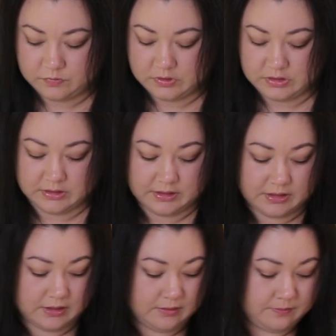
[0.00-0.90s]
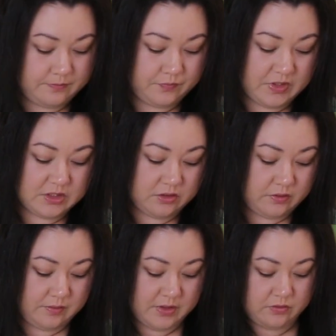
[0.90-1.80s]
Just like that. And don't
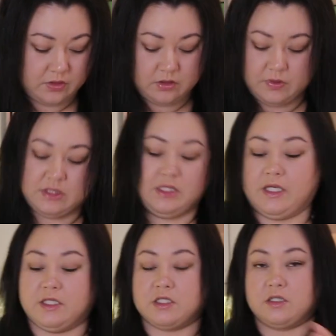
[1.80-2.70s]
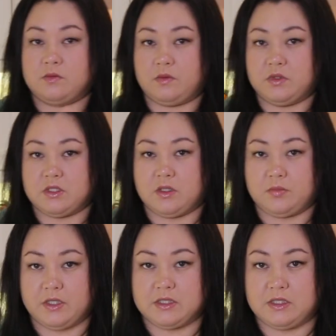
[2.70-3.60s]
worry about going all the way to the edge, because when we start
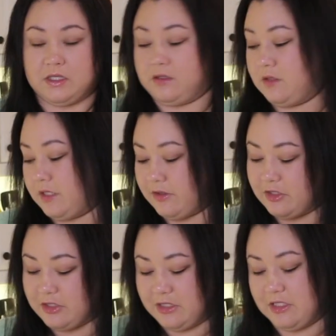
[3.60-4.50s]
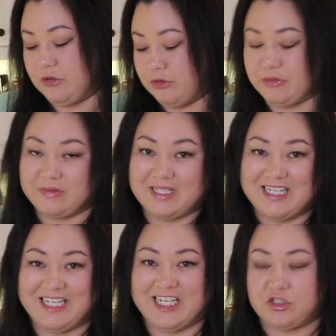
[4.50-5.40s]
placing the other layer on, it'll
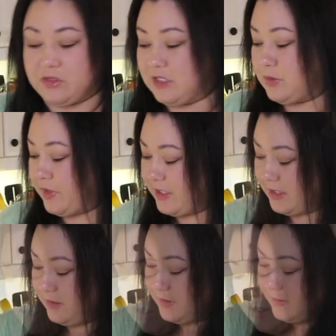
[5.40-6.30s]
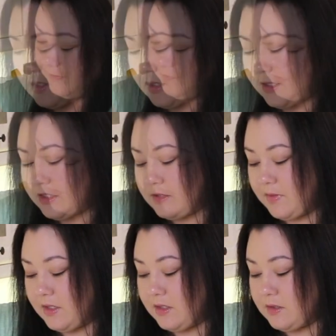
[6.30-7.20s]
kind of naturally spread anyway. I just
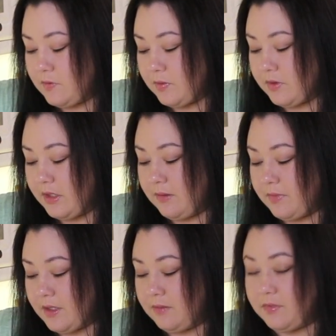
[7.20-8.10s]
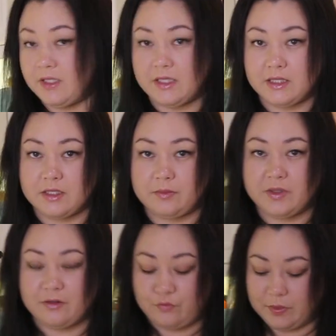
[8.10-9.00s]
made this whipped cream by beating a little
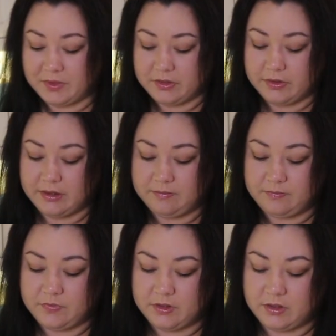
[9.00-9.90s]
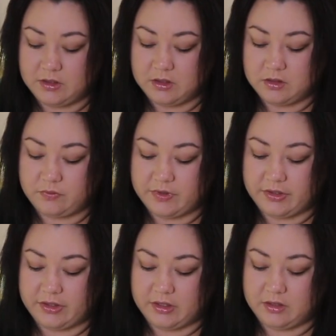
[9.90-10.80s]
bit of whipping cream along
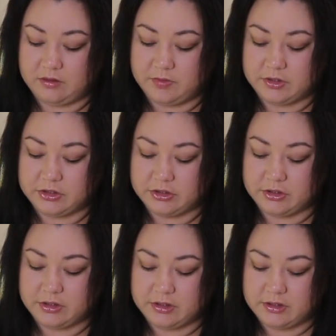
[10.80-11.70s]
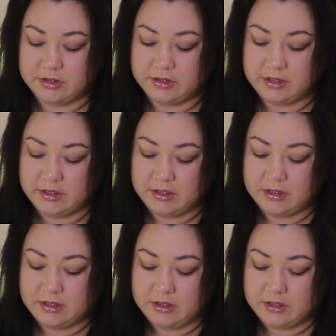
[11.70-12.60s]
with a little bit of sugar.
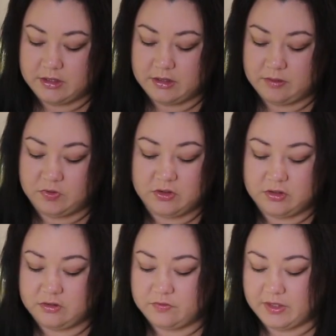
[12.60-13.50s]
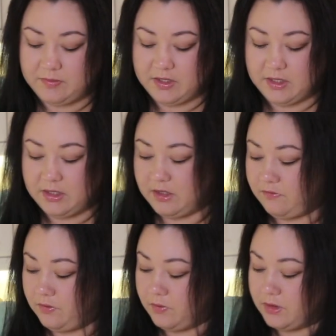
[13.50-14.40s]
You can use ready-made
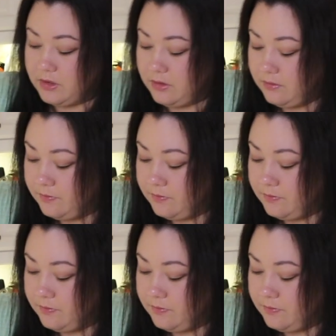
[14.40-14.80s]
if you want to.